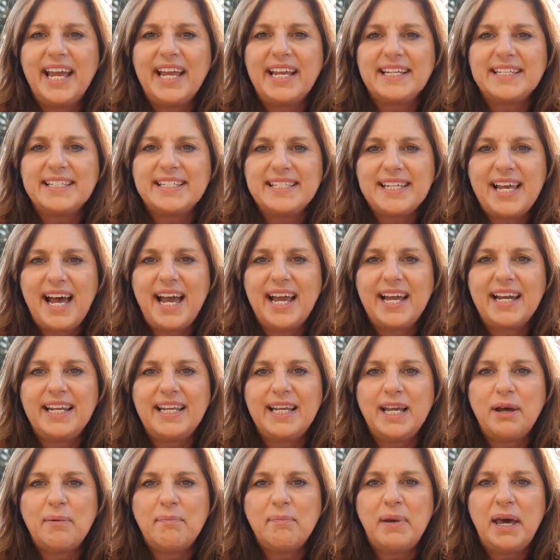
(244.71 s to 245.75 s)

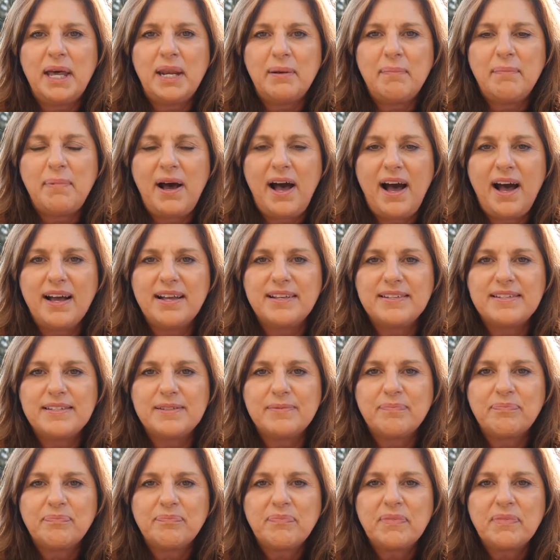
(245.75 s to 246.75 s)
anxiety at menopause.